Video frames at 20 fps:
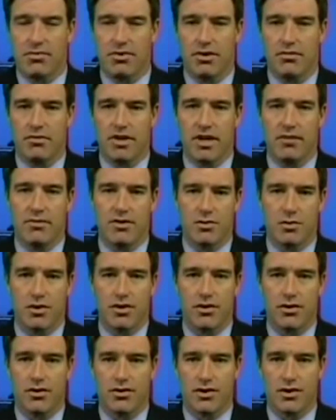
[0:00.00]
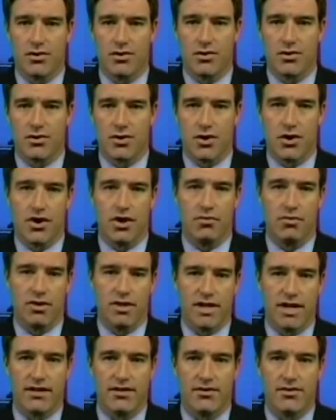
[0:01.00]
put me up as one of their Social Security
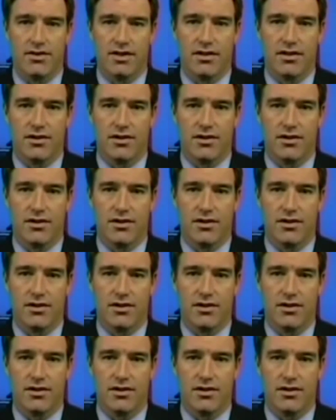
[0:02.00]
protectors at